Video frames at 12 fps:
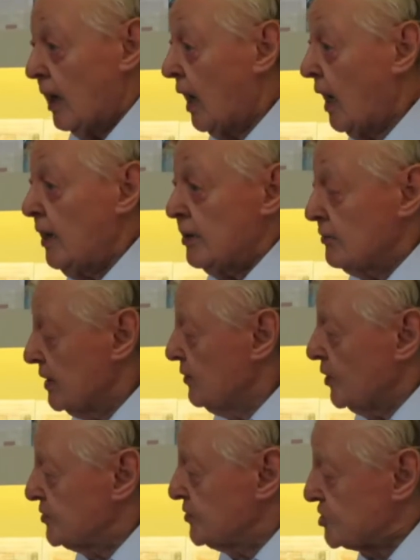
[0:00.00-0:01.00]
I only
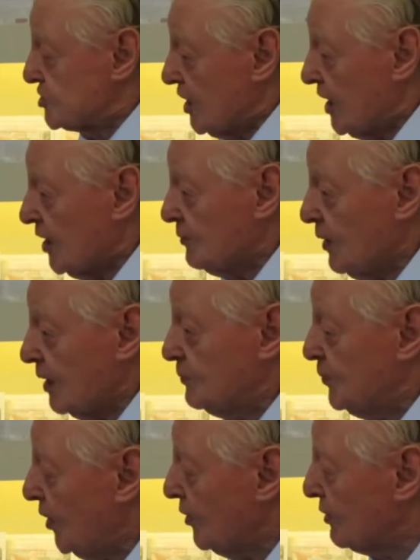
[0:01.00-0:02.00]
want to share my
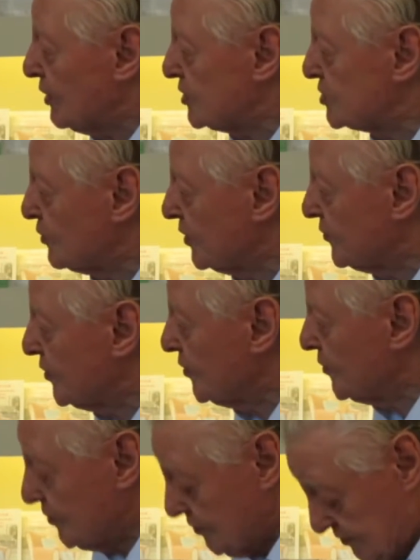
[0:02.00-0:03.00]
porridge with
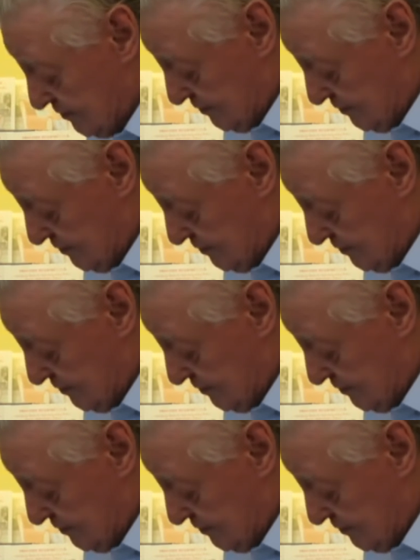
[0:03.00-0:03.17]
you.